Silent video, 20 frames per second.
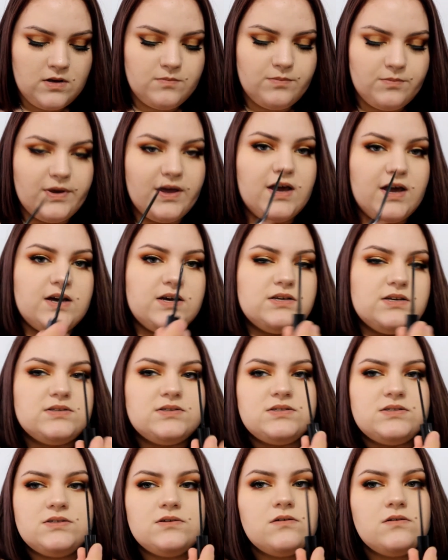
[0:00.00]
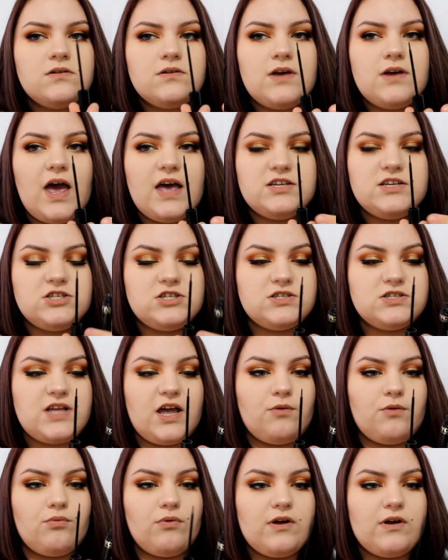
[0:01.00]
because it's just
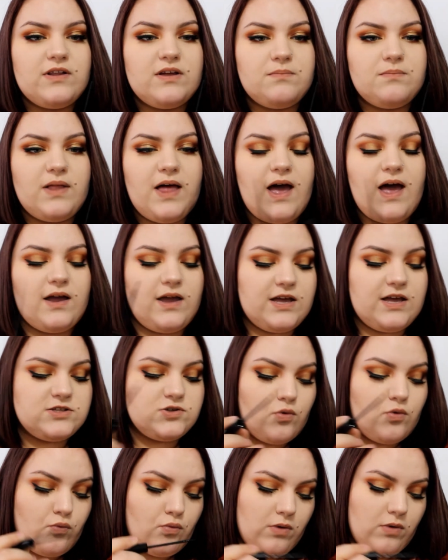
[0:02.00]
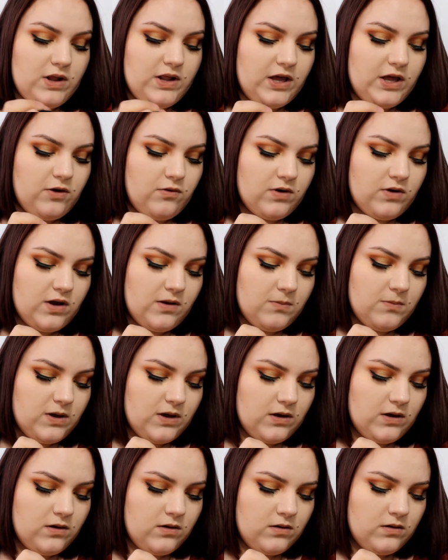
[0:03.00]
like really black, it's really
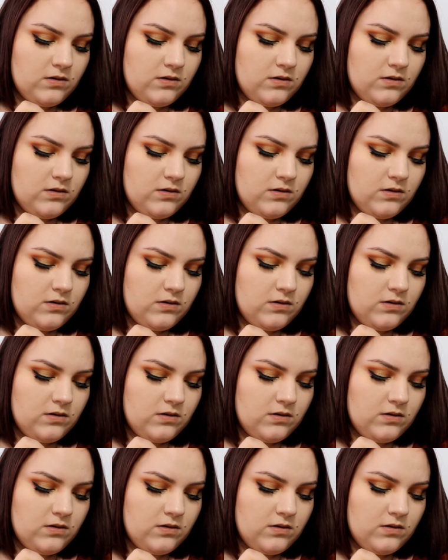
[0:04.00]
creamy,